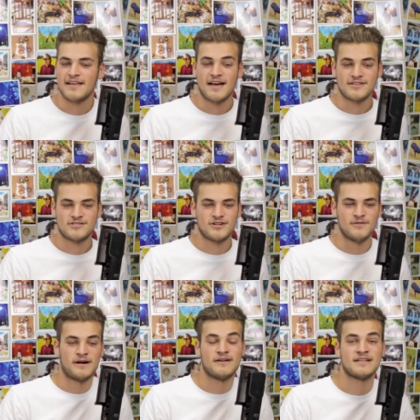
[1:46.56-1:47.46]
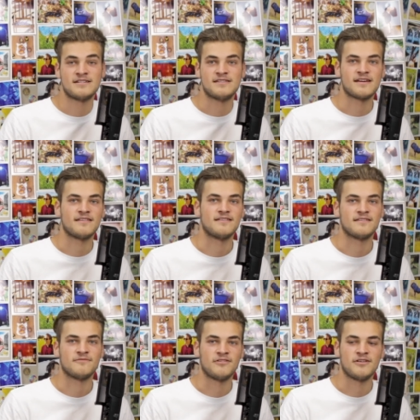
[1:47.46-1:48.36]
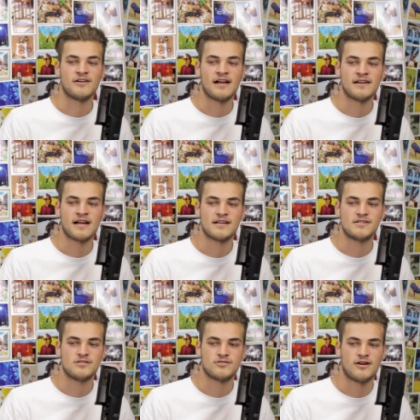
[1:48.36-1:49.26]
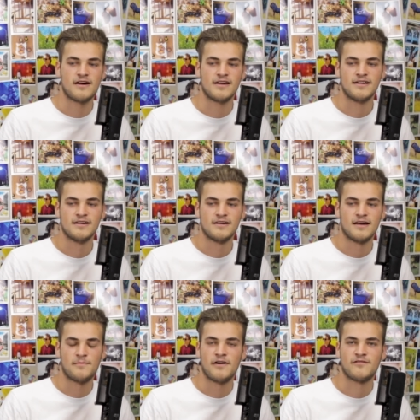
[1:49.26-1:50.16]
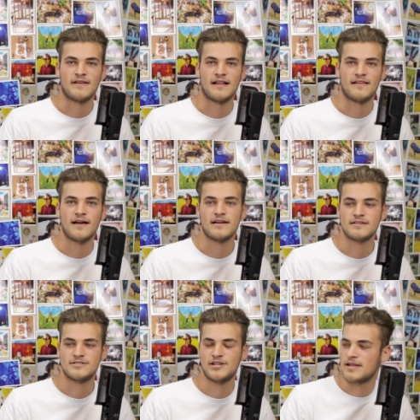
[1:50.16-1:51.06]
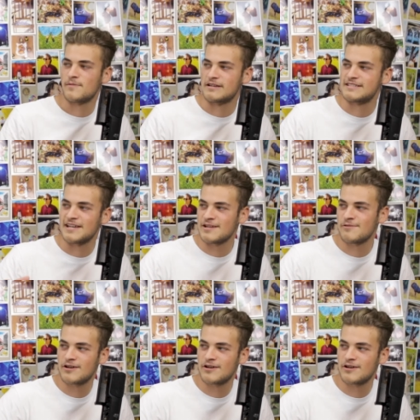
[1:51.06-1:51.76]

Yeah, it's true. But I was actually thinking I didn't actually try. Apart from that, chili martini that we